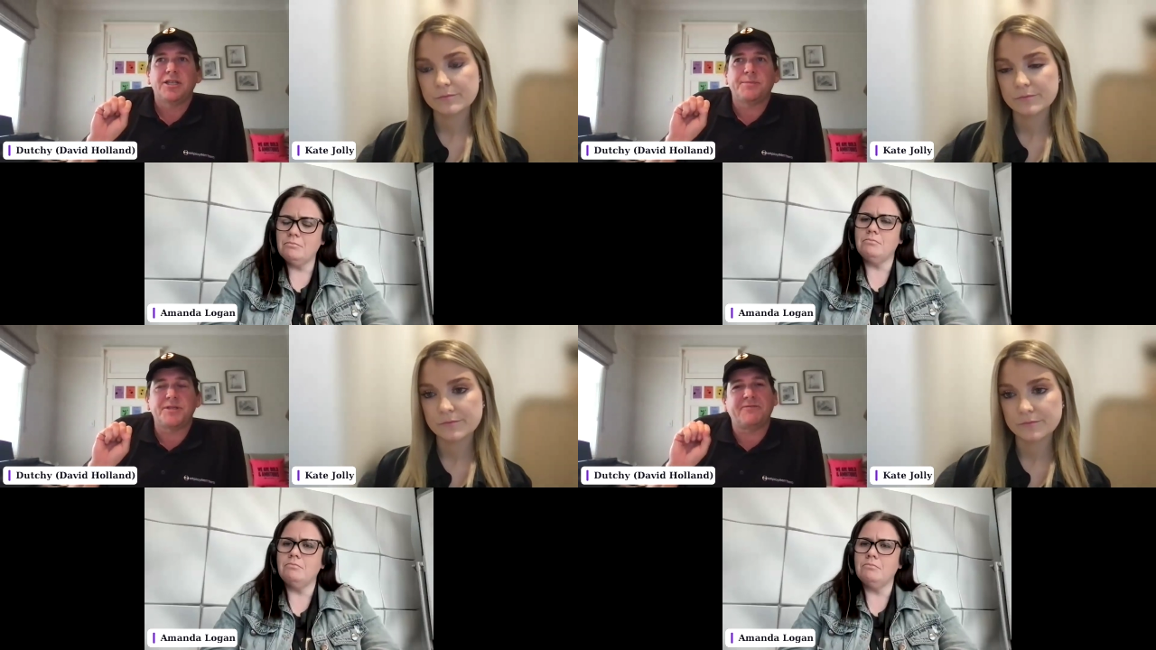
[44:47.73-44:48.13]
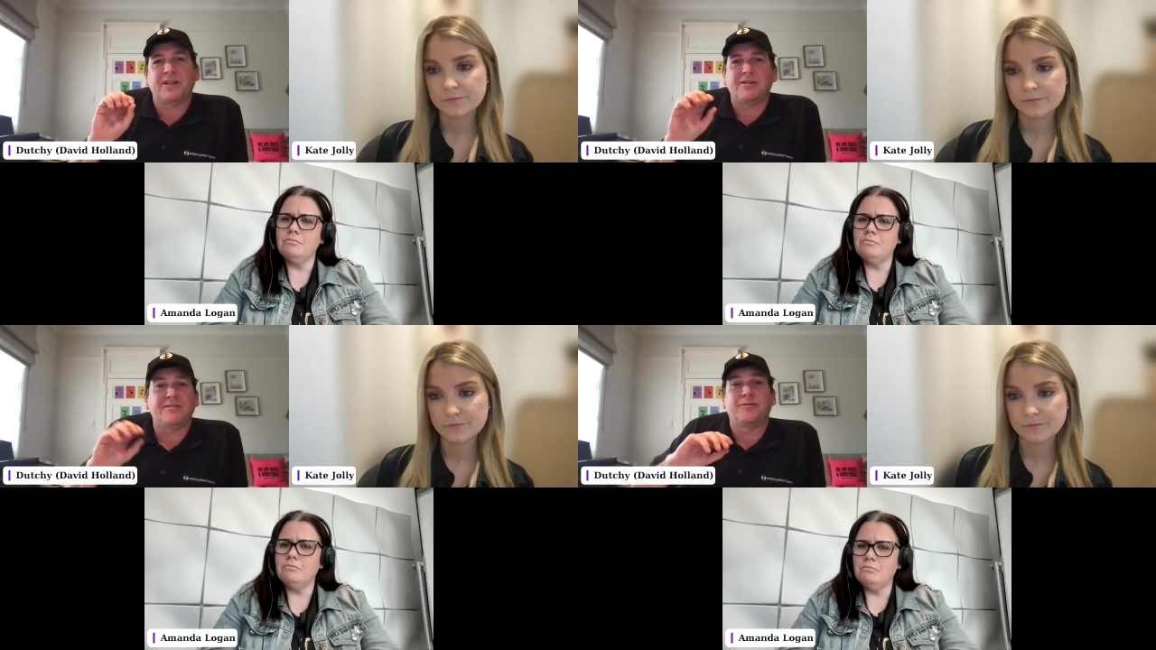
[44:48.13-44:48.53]

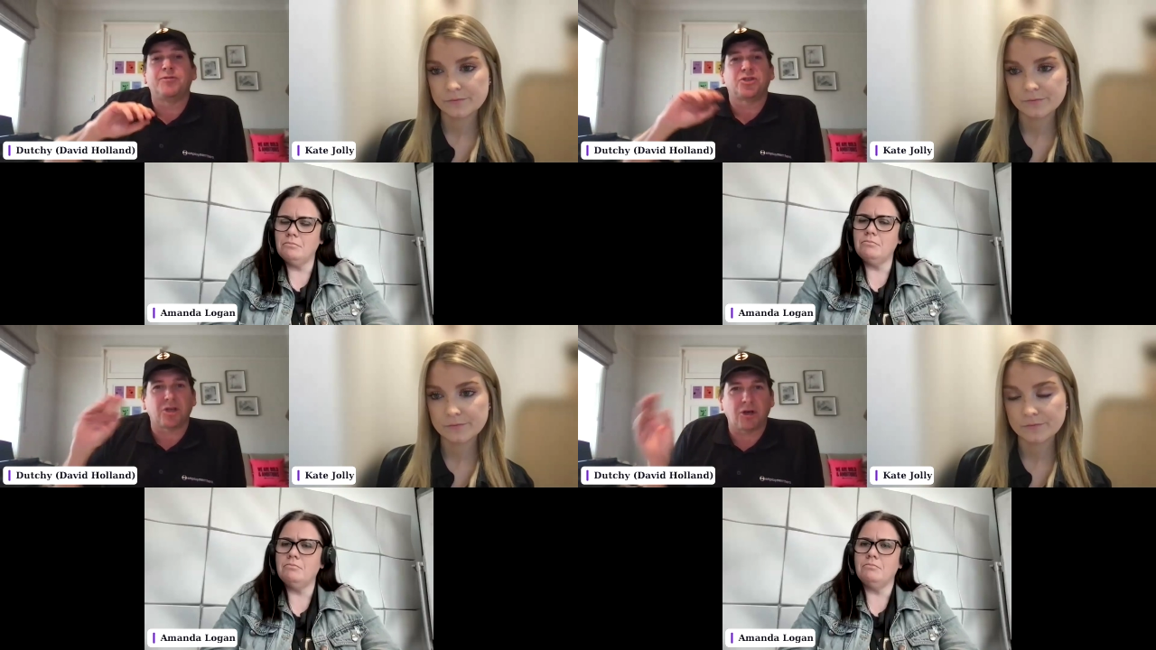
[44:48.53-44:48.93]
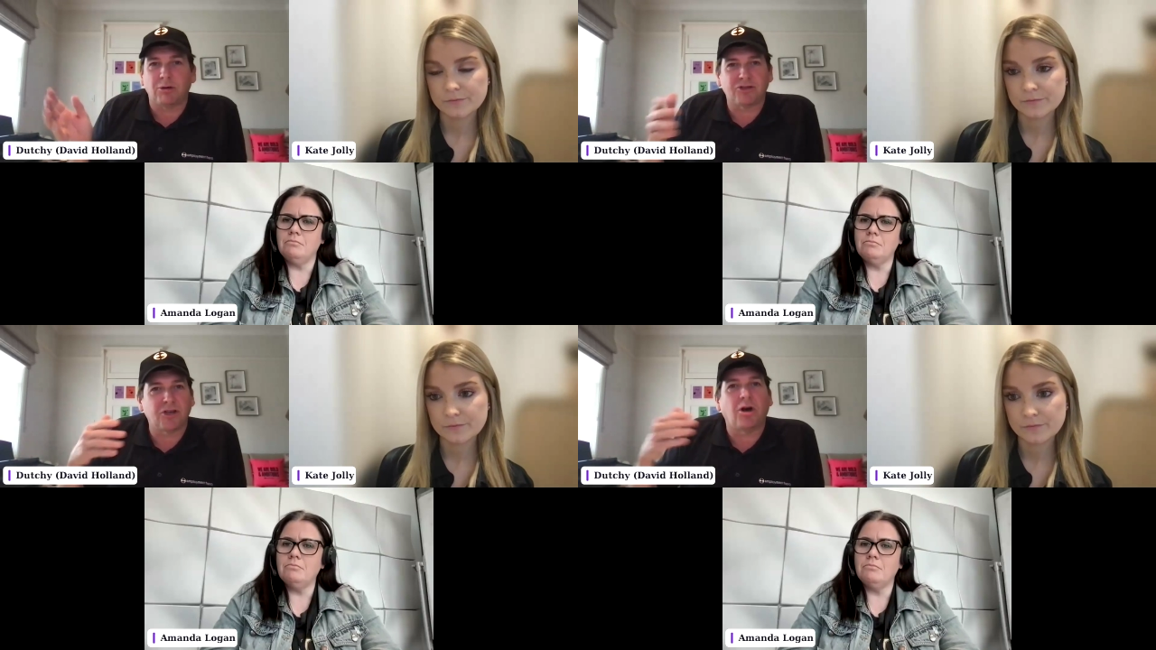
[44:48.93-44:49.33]
Speaker 1: specifically from just a
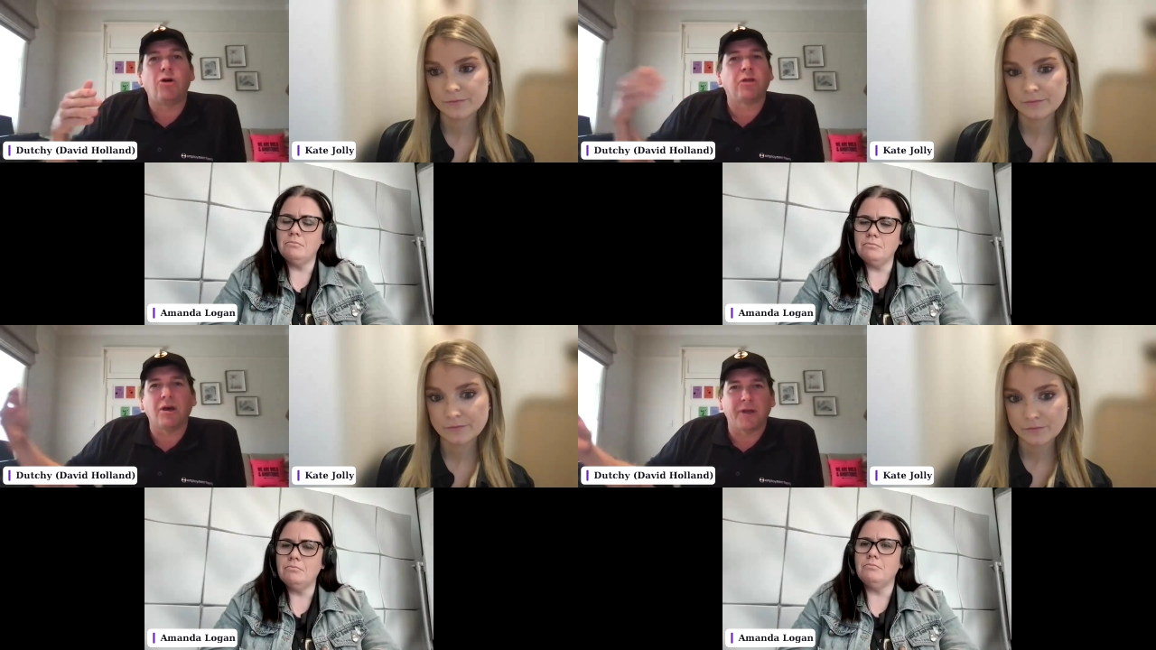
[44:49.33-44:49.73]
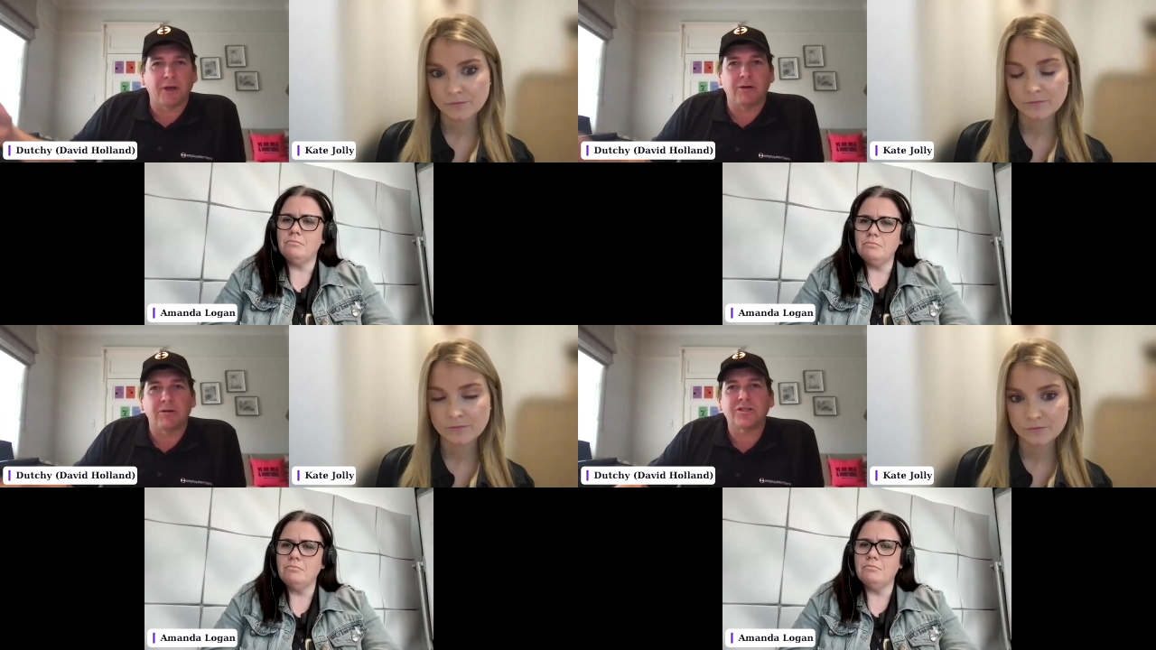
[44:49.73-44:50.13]
culture,
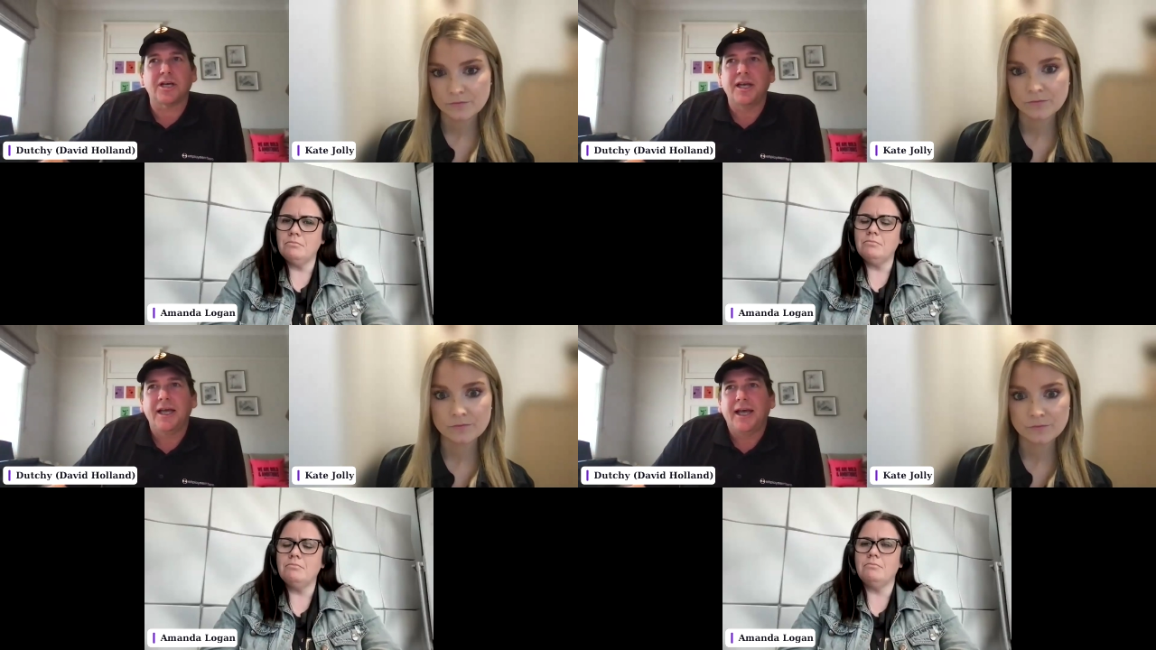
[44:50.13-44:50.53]
ongoing culture.